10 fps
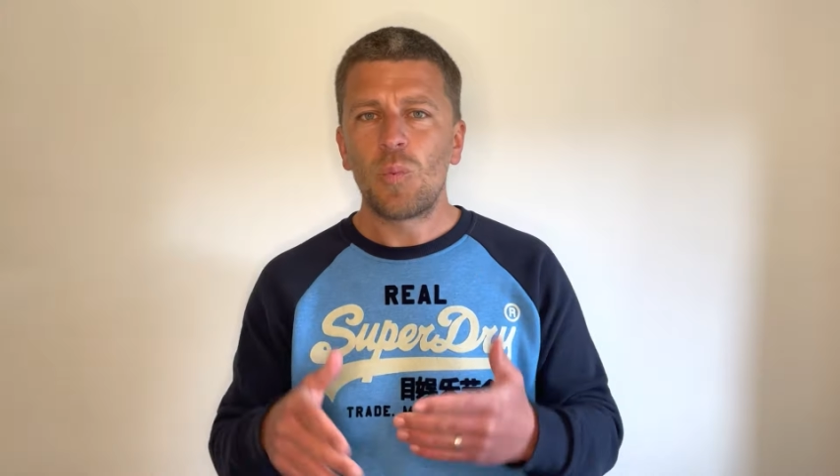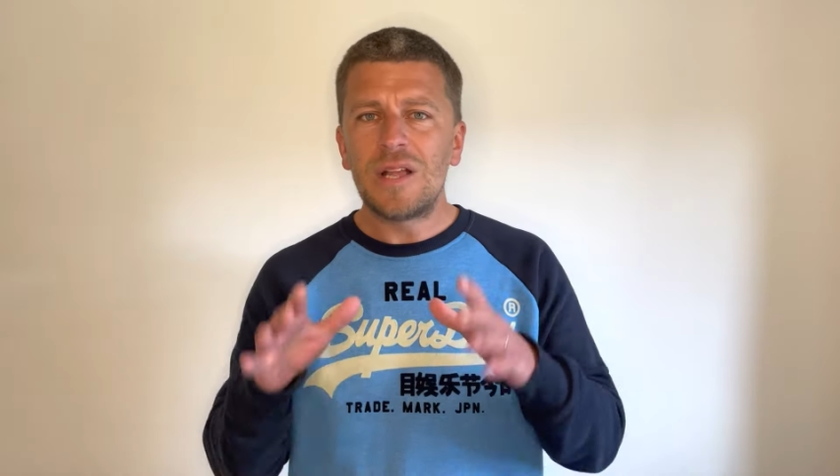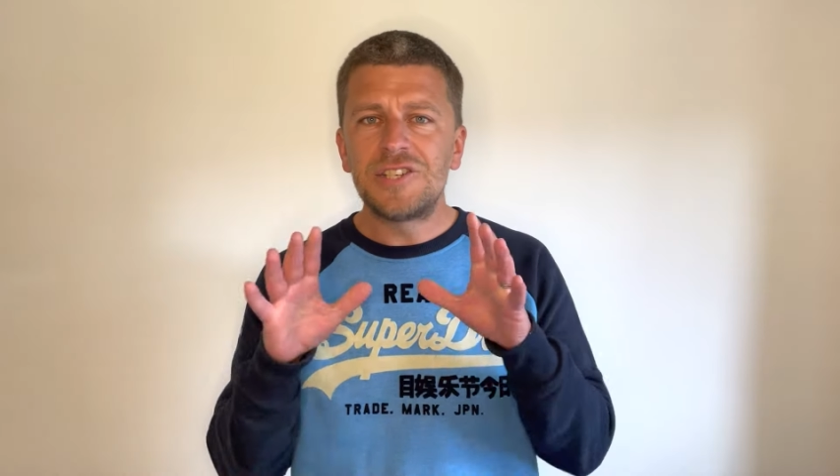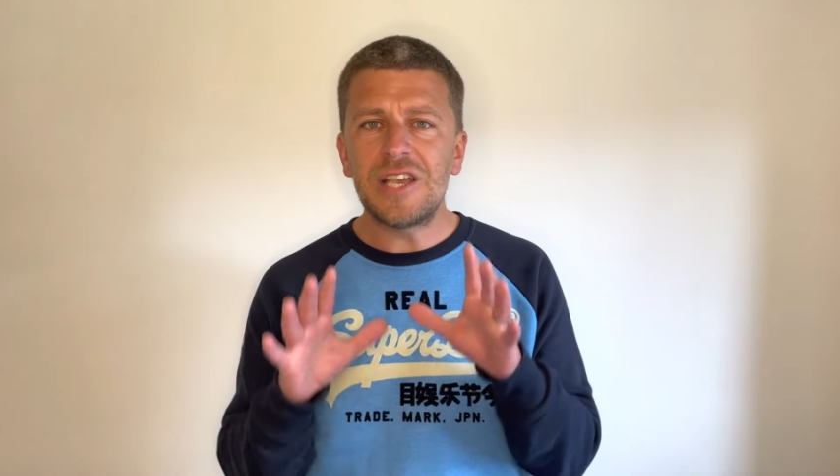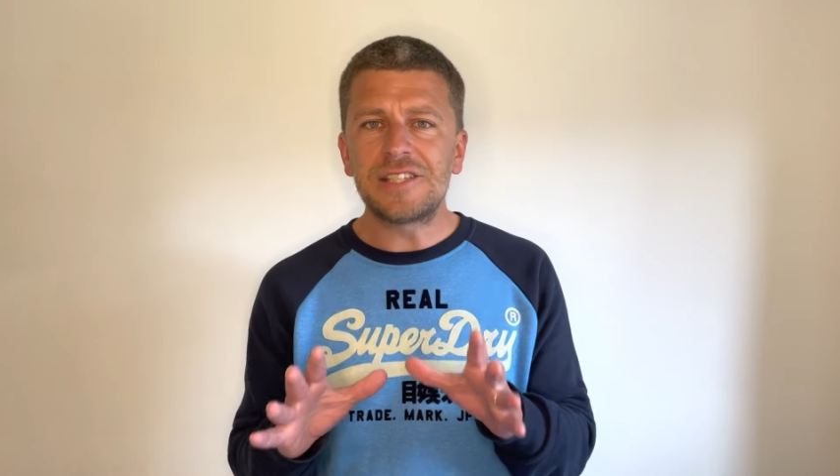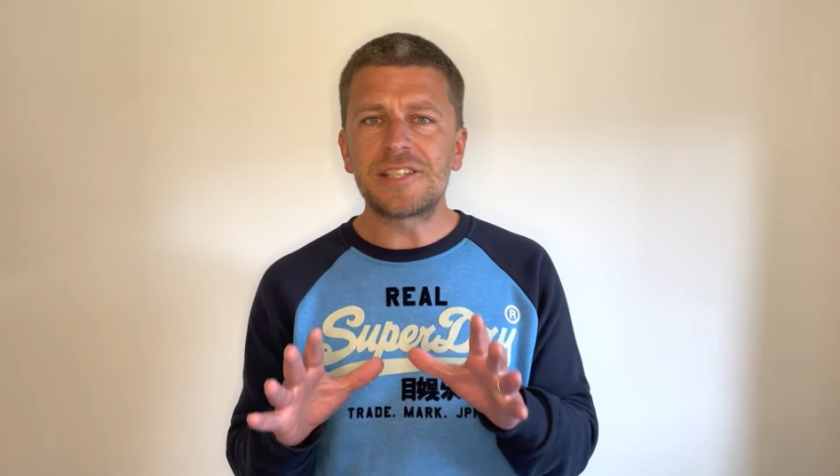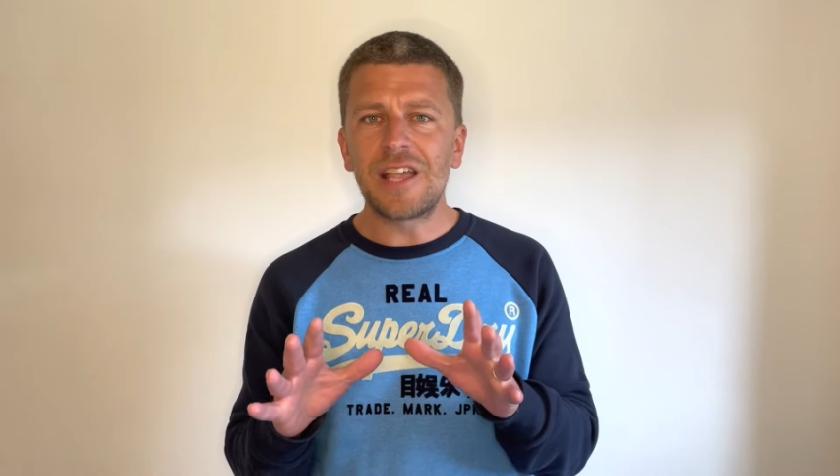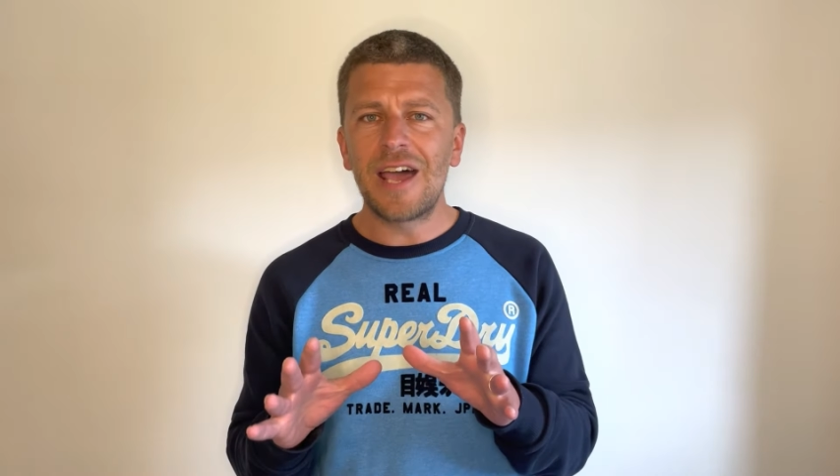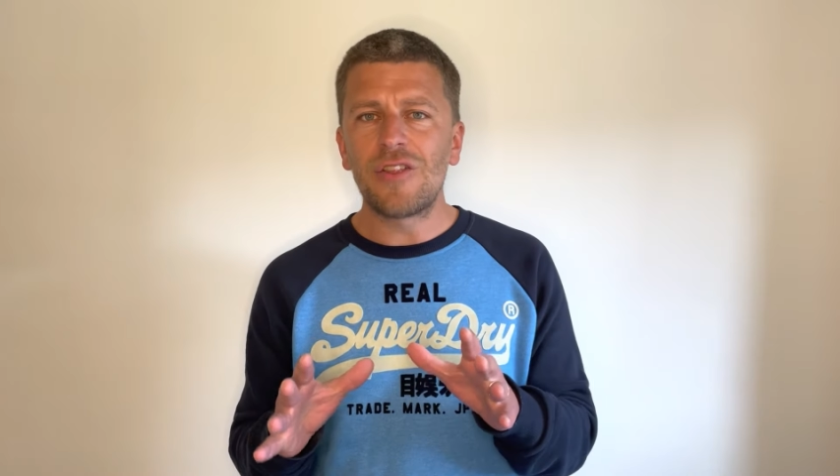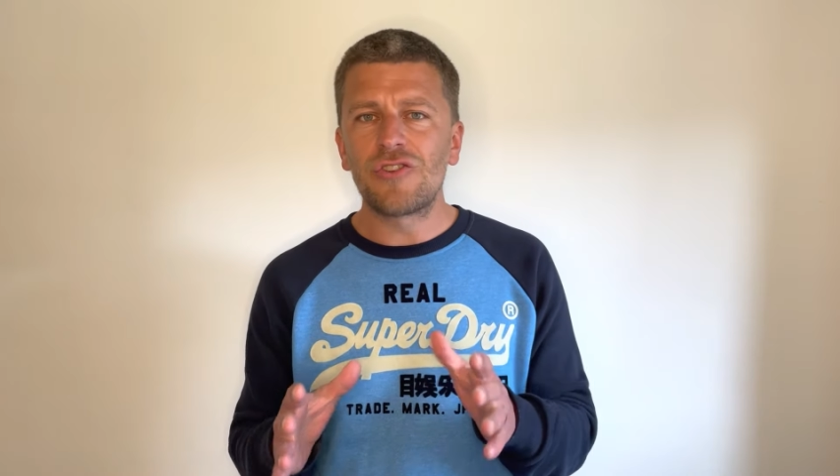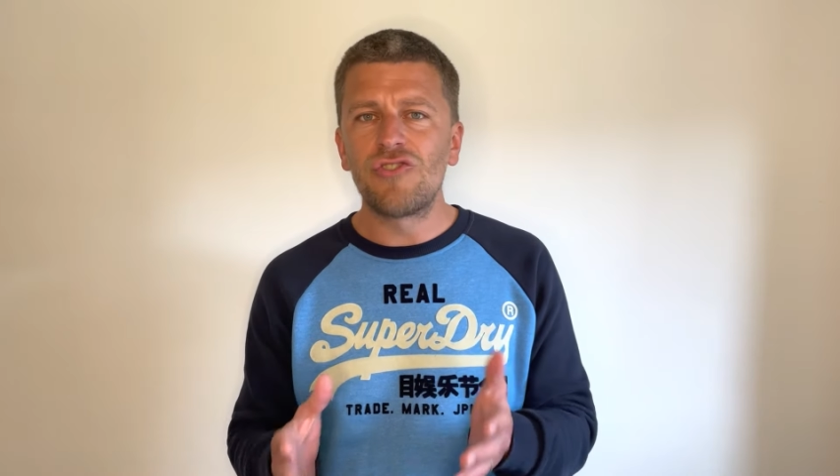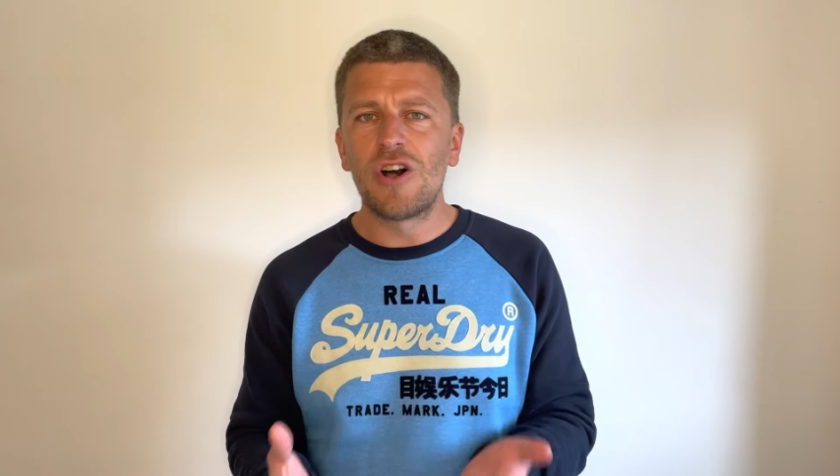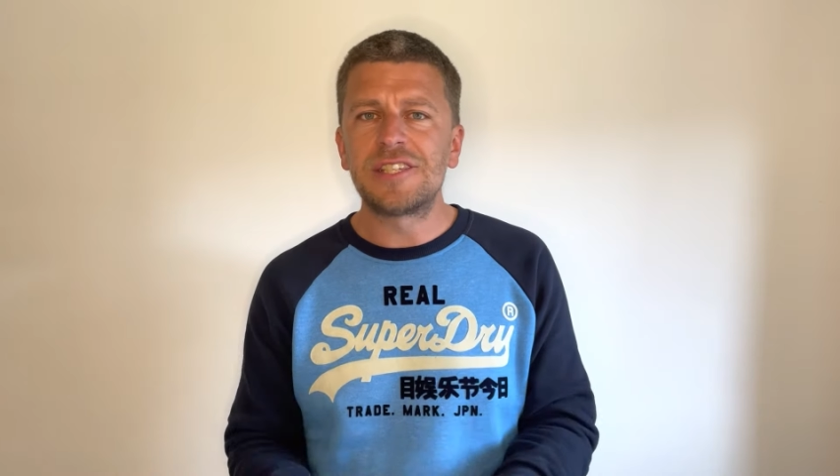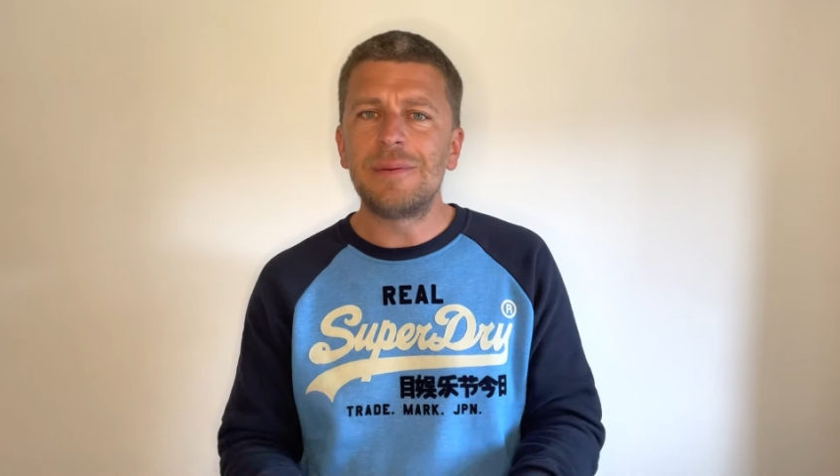When Jesus died on the cross,